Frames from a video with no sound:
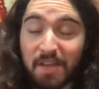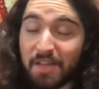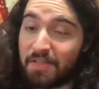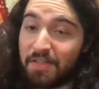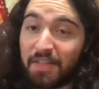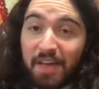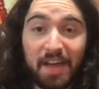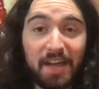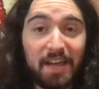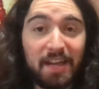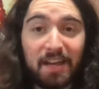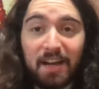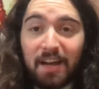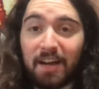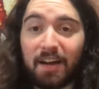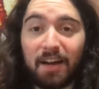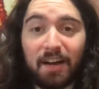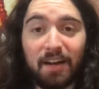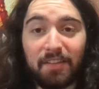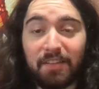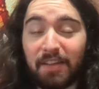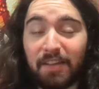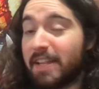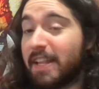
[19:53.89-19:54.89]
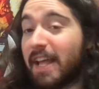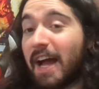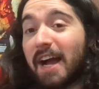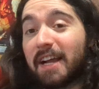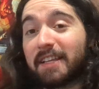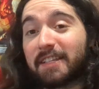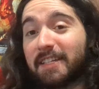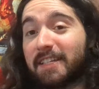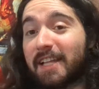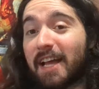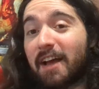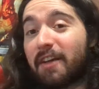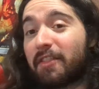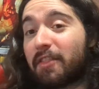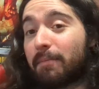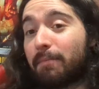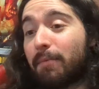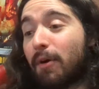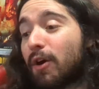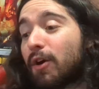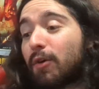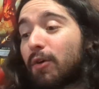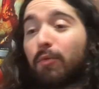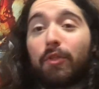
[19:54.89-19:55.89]
They knocked it out of the
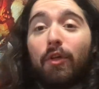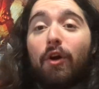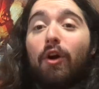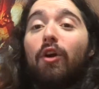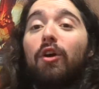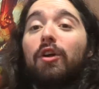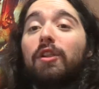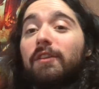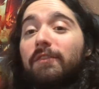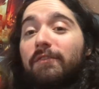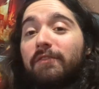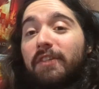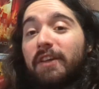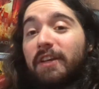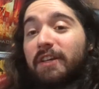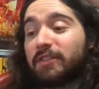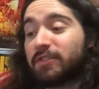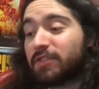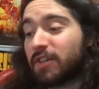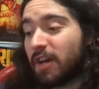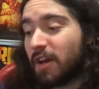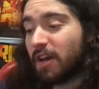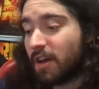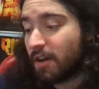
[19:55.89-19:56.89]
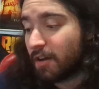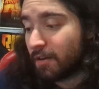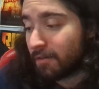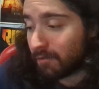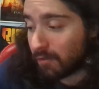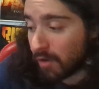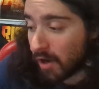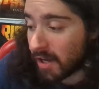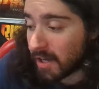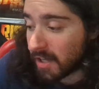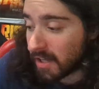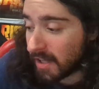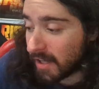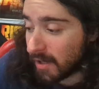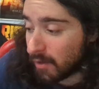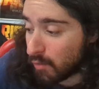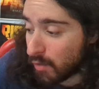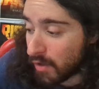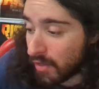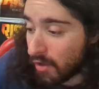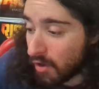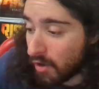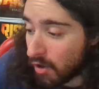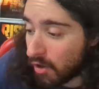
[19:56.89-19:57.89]
park with all of these. Frankly,
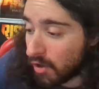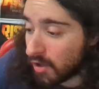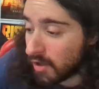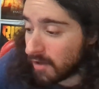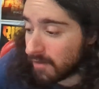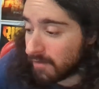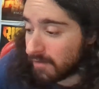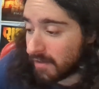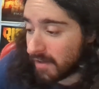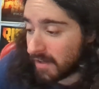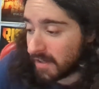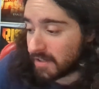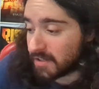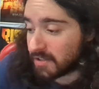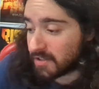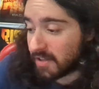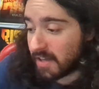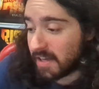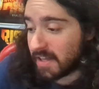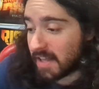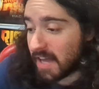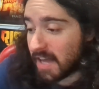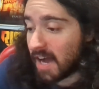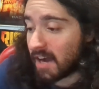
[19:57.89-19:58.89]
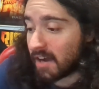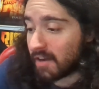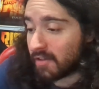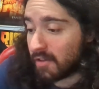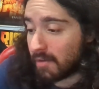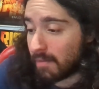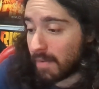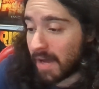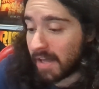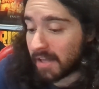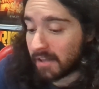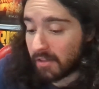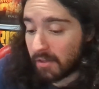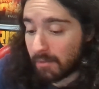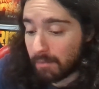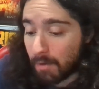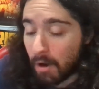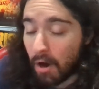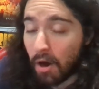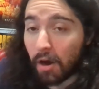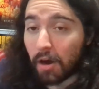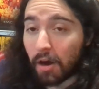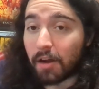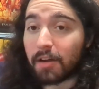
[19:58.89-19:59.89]
with all of these, they knocked them out of the
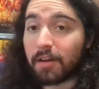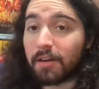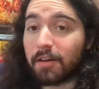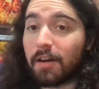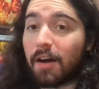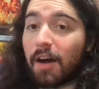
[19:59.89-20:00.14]
park.